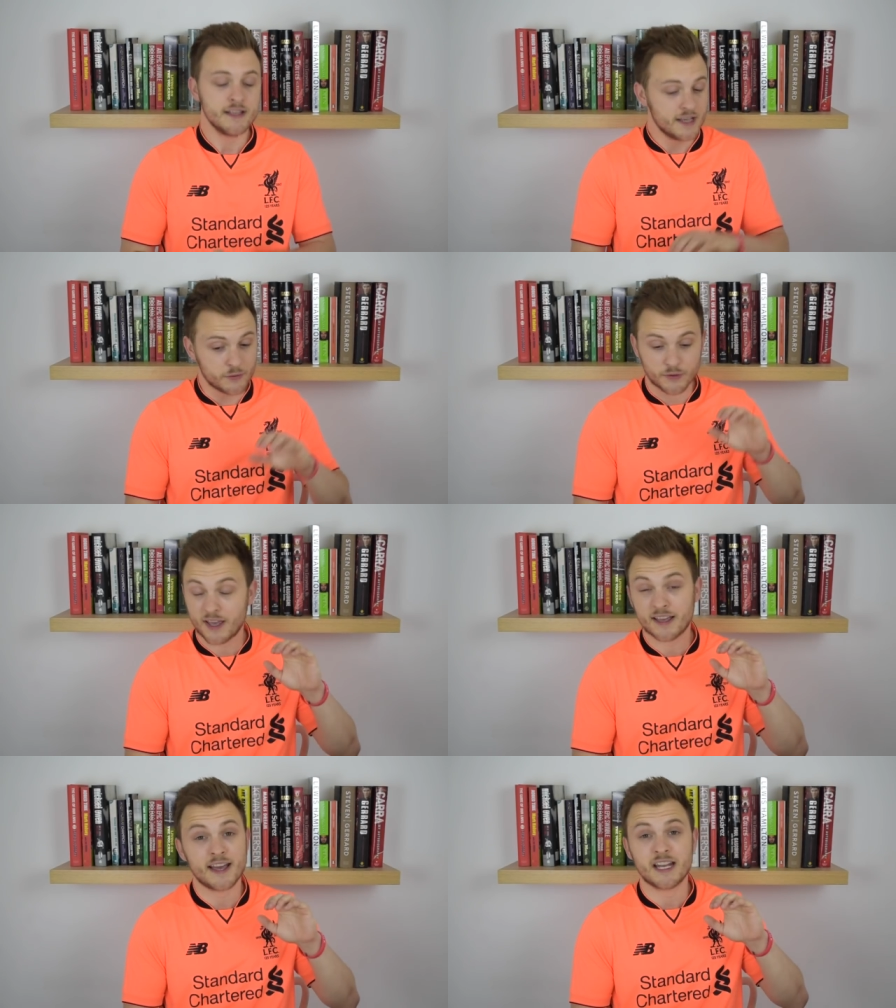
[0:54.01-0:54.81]

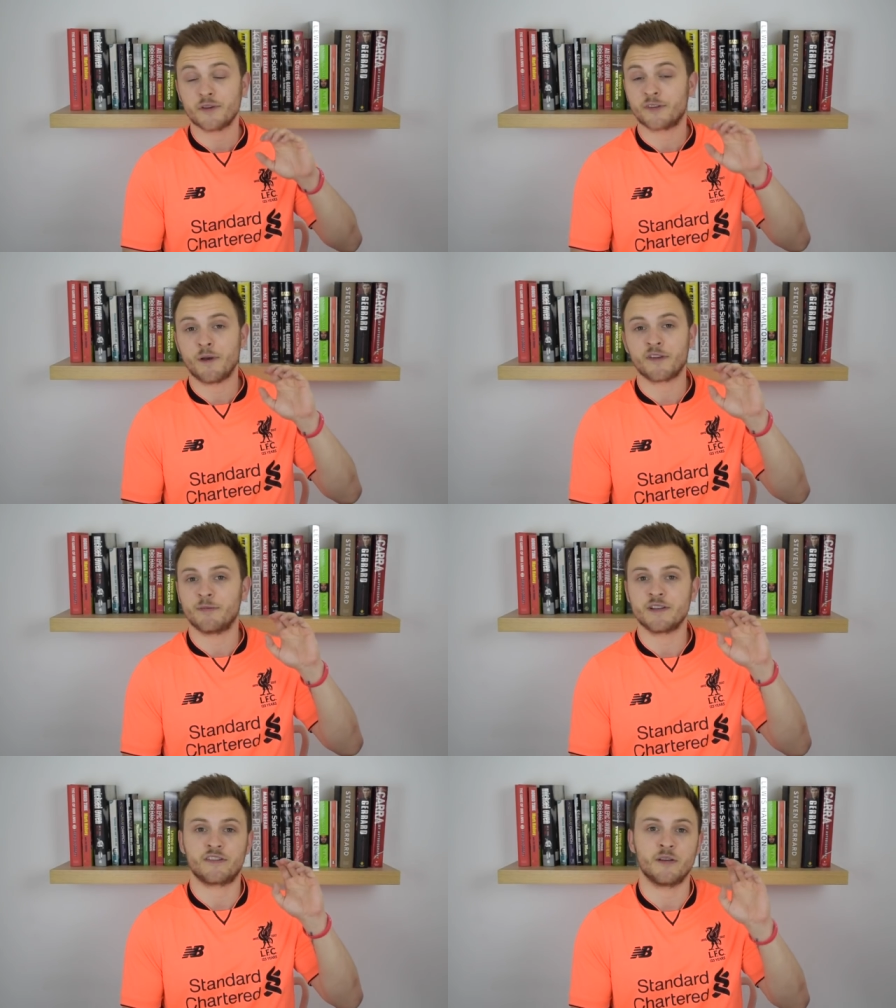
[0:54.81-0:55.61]
It, again, it was supposed to
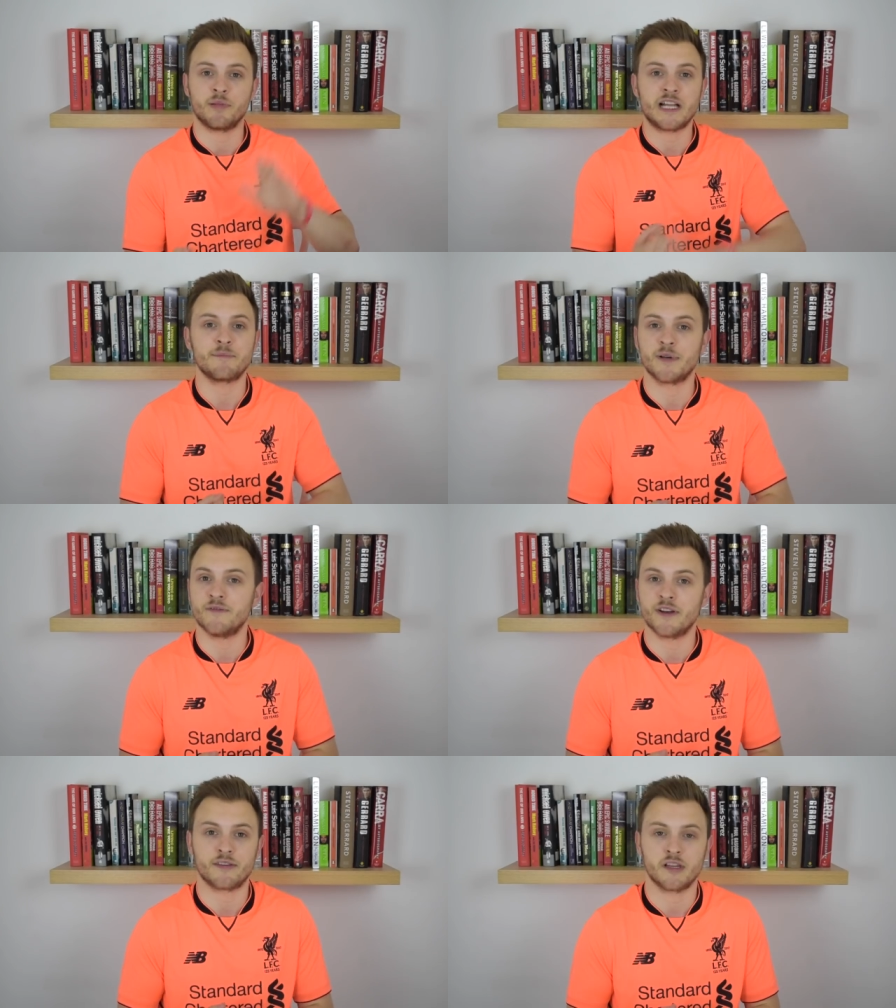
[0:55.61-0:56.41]
be just a
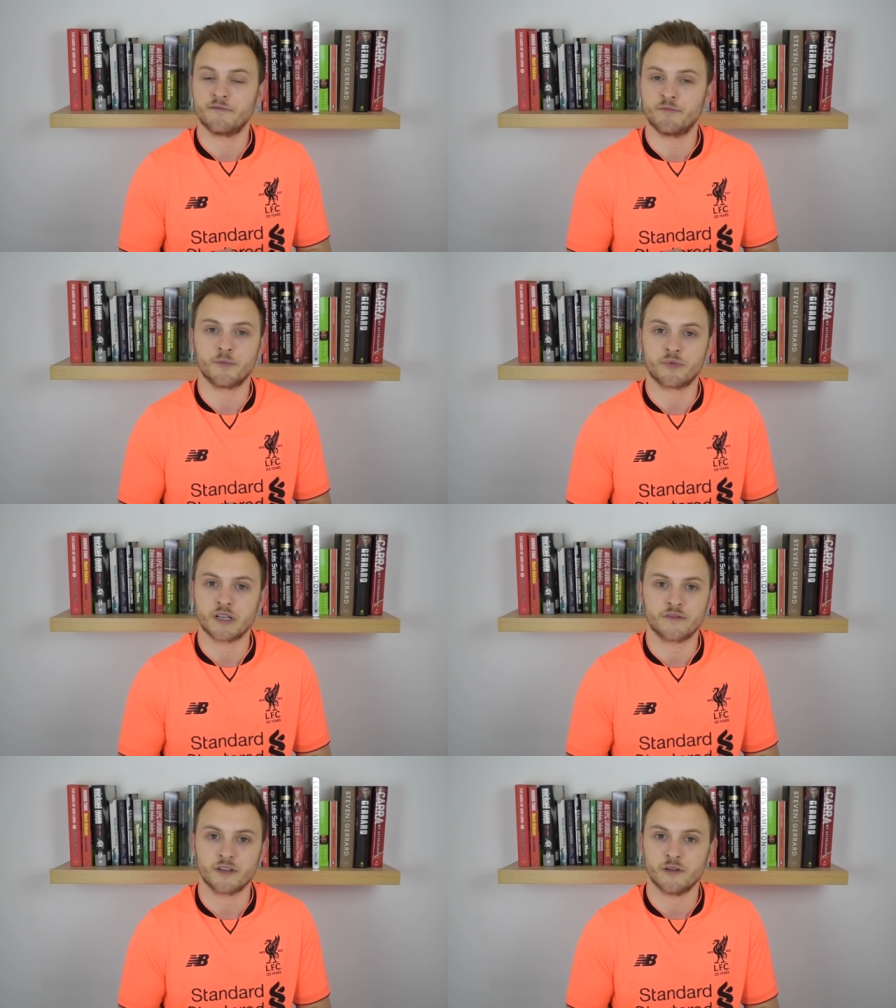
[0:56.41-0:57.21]
Blackburn versus Liverpool
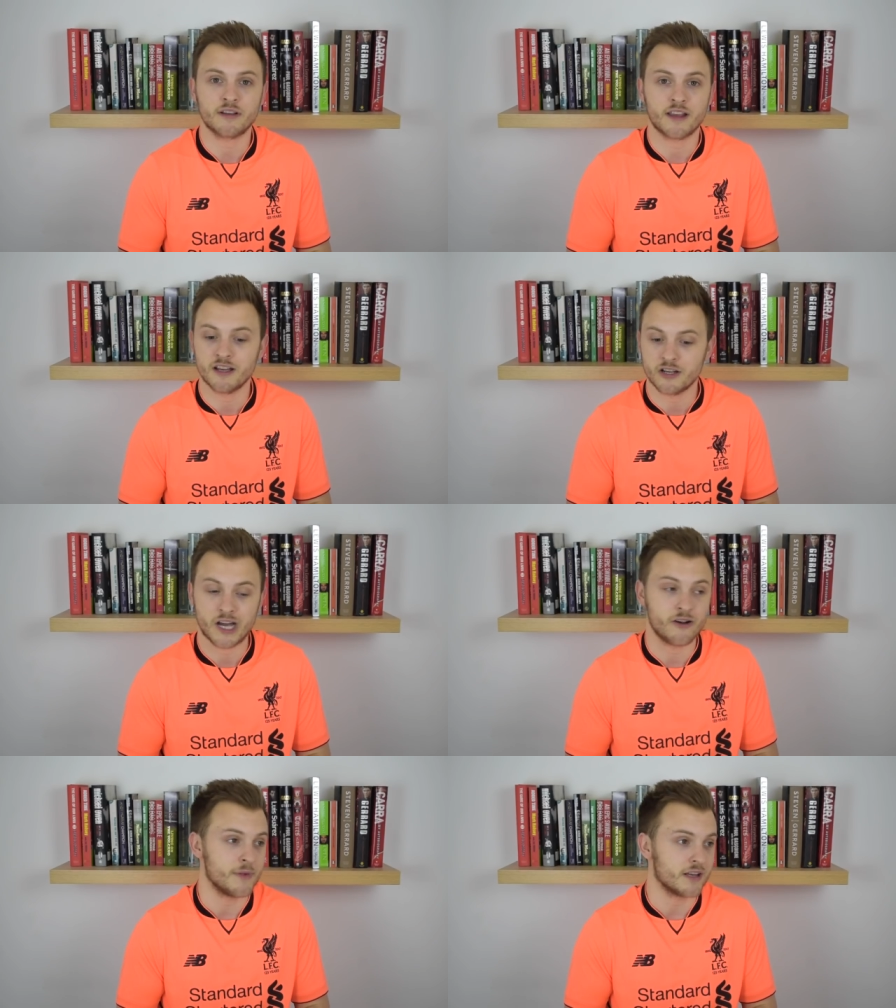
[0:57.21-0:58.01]
preview, looking at
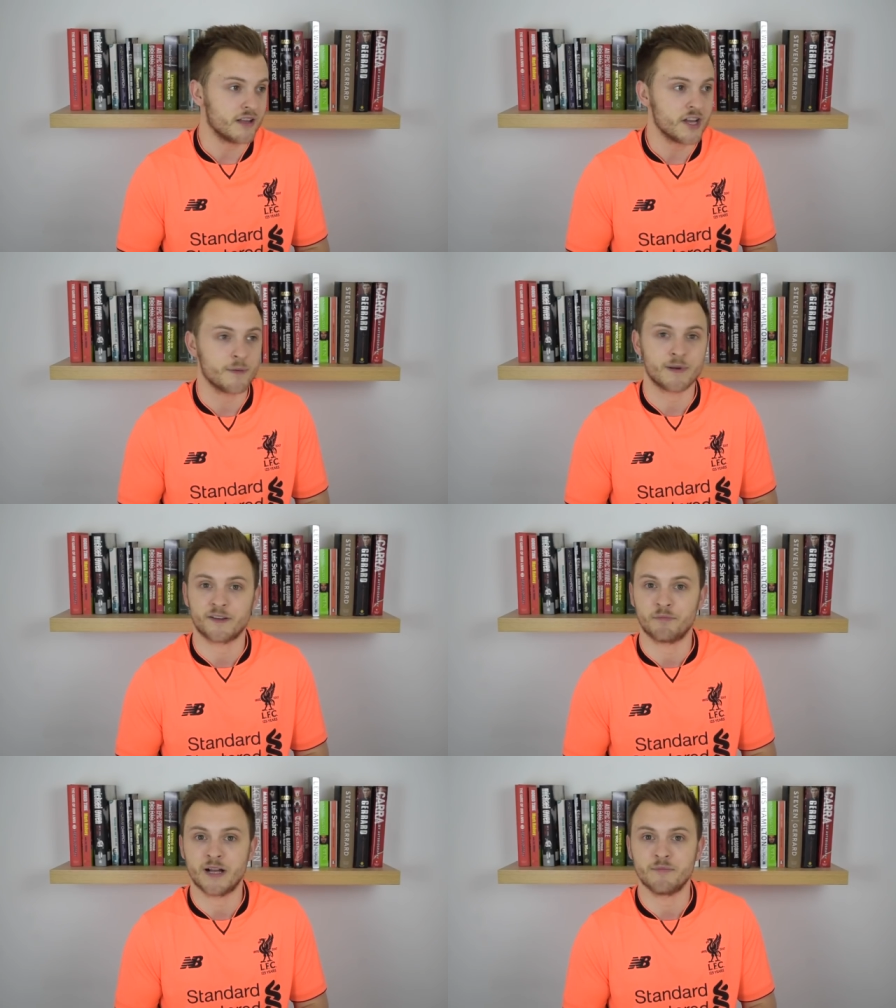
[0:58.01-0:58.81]
how I might line up
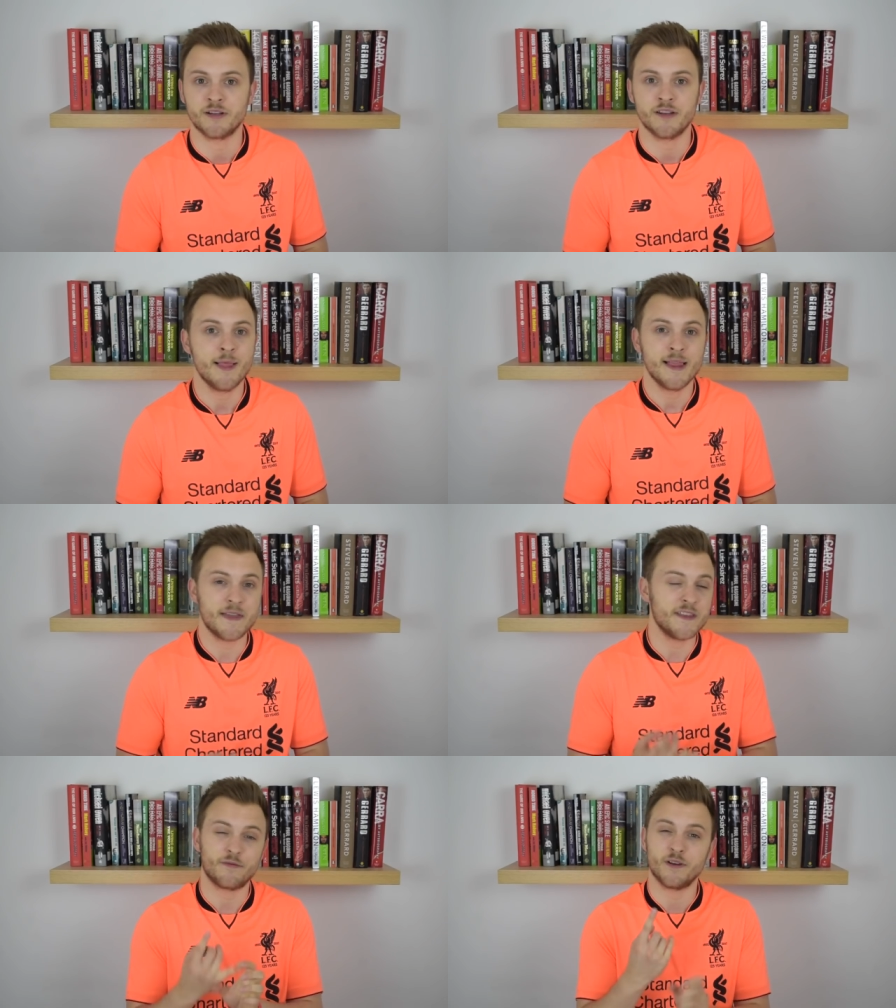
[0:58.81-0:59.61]
against Blackburn.
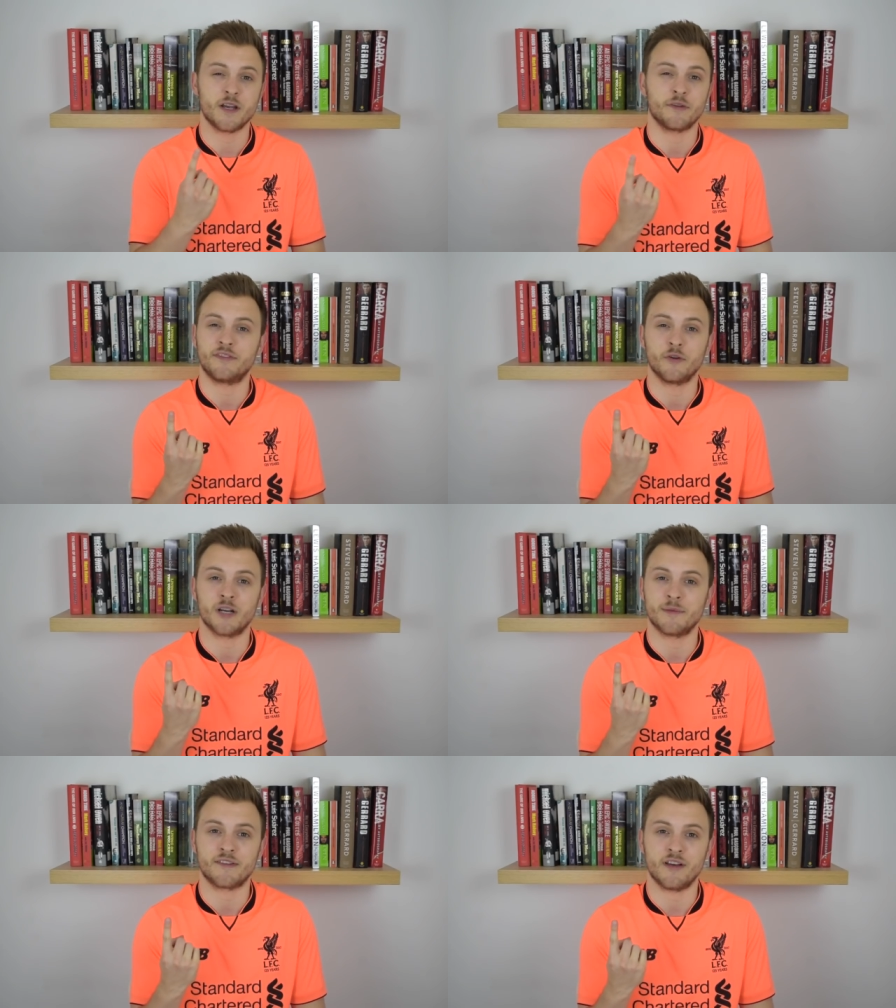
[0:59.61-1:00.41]
And this video is still
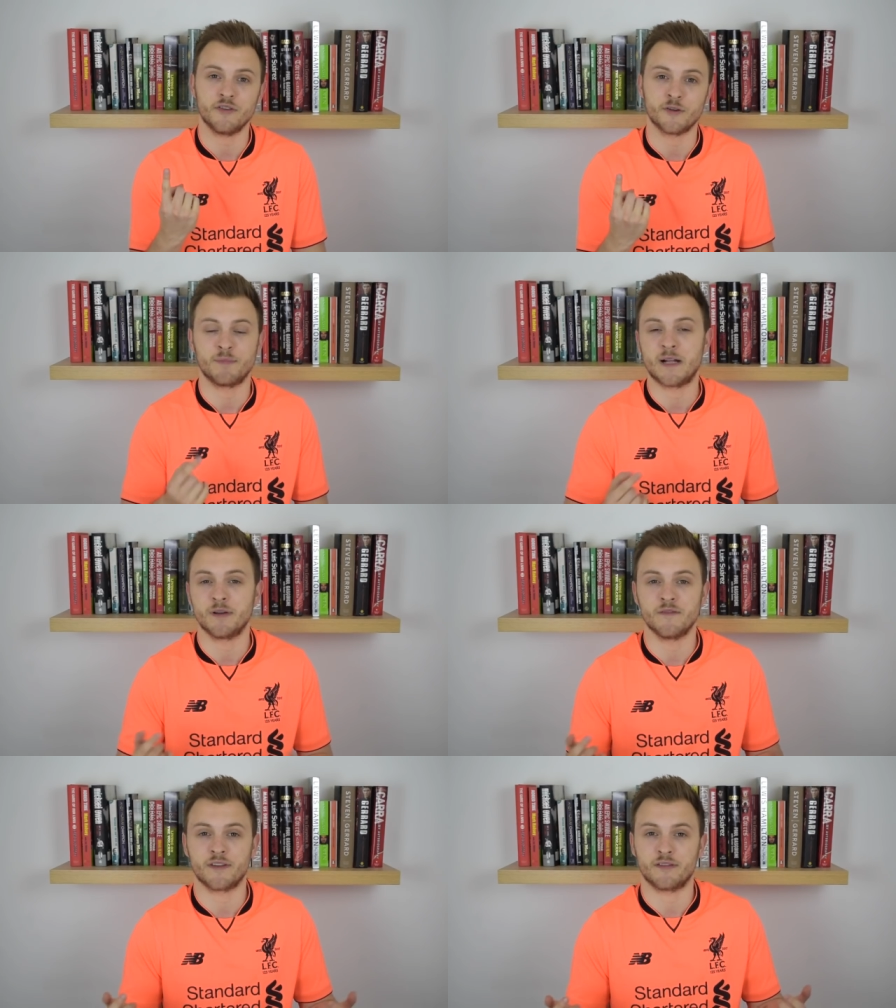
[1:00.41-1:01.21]
going to be titled
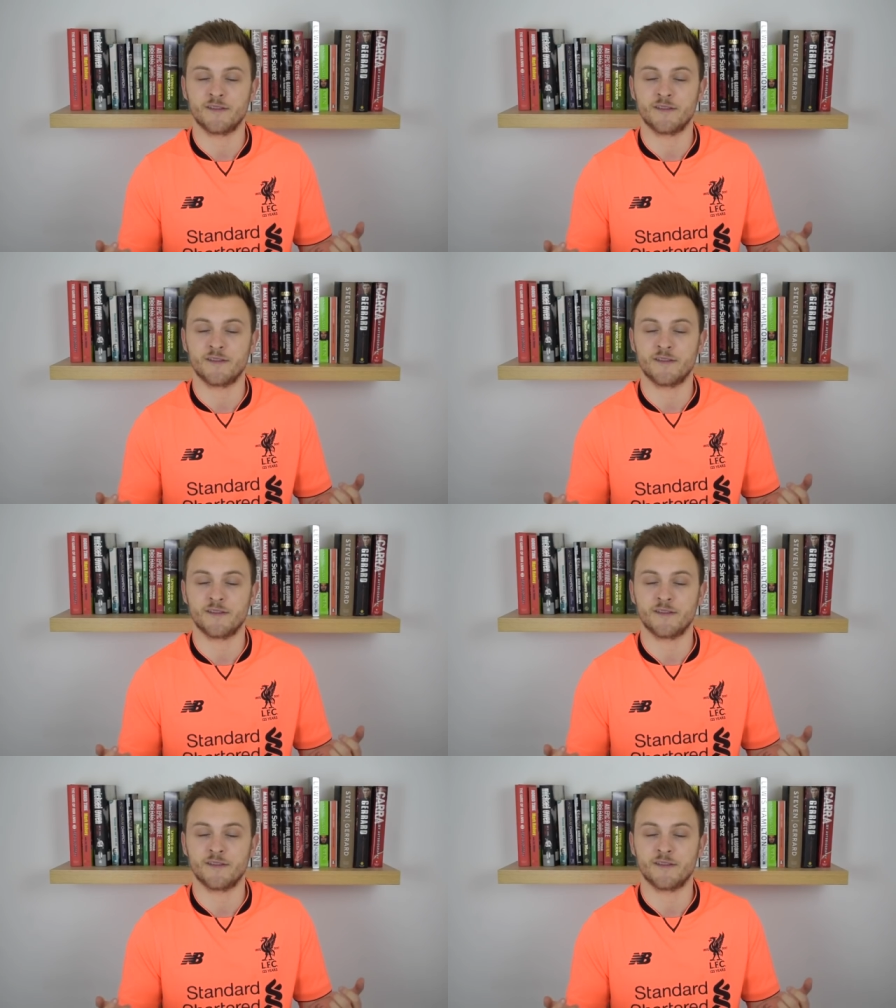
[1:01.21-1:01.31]
Blackburn versus